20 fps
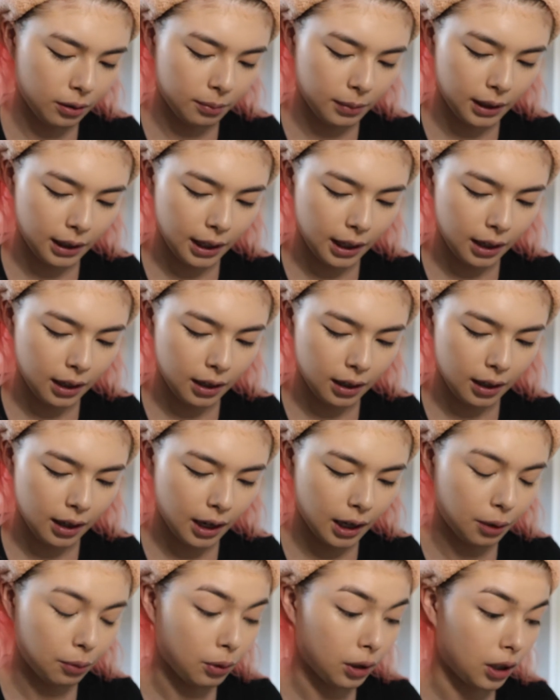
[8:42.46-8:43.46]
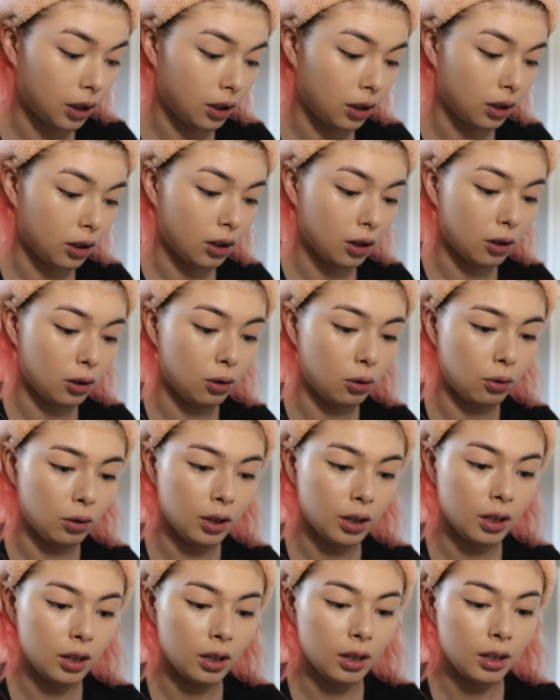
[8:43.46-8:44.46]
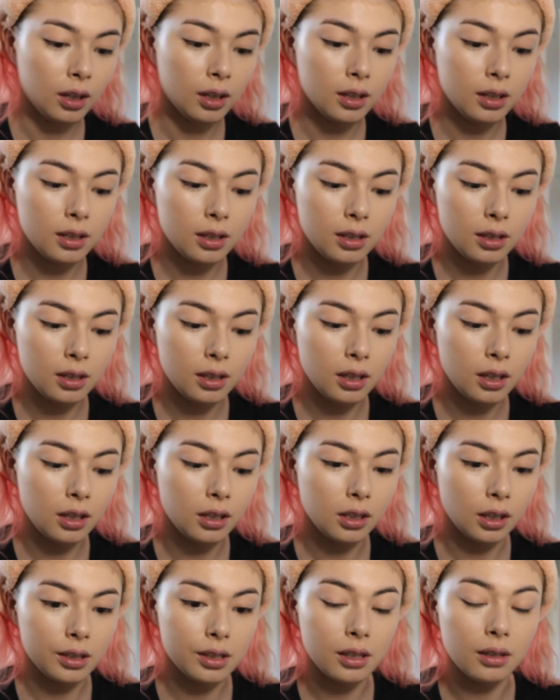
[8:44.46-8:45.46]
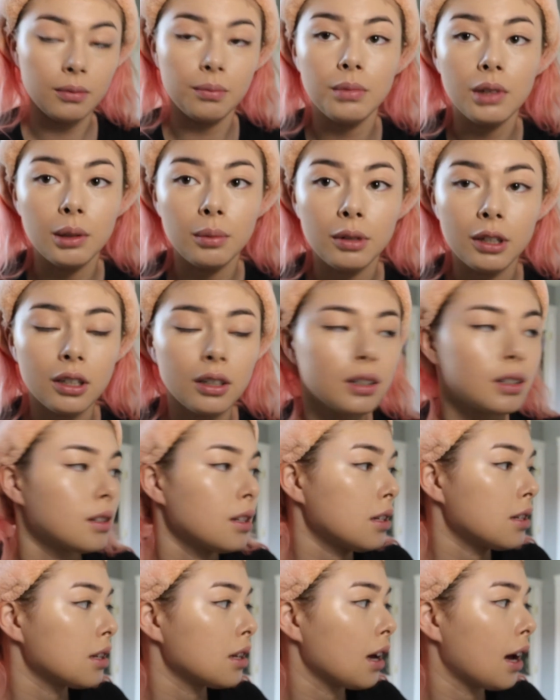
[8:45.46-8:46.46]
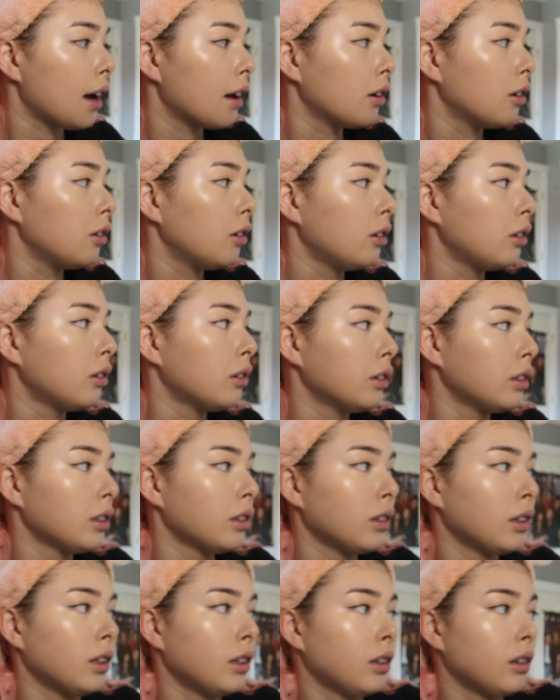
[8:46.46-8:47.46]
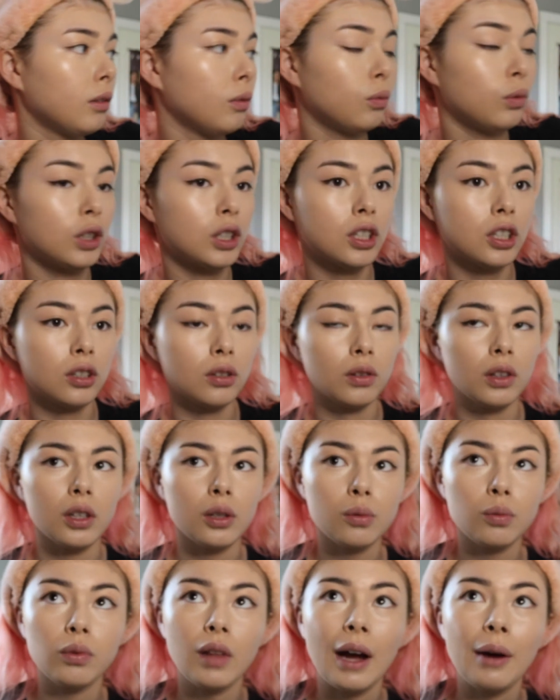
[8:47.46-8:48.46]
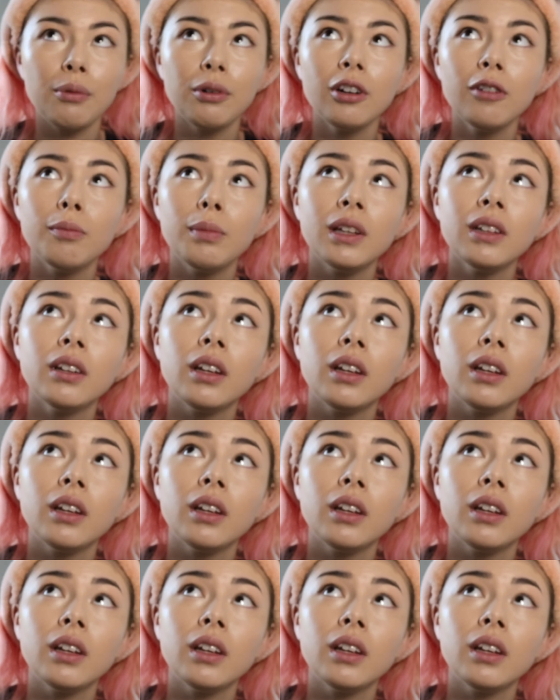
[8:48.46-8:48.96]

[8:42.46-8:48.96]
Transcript: Malaya and I were gonna go see Justin Bieber in Seattle, which that would have been